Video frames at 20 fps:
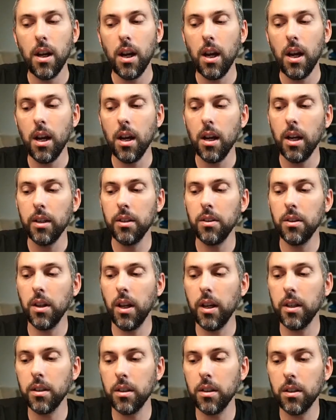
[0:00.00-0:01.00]

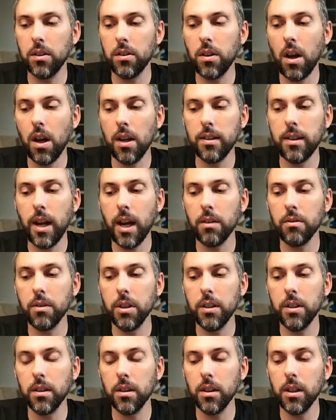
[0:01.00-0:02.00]
I saw a stat
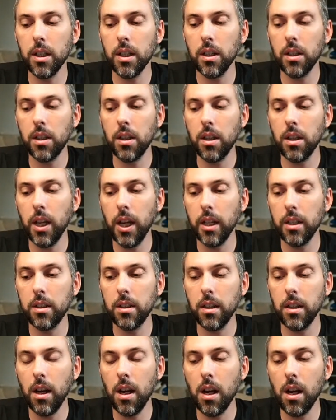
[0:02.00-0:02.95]
recently that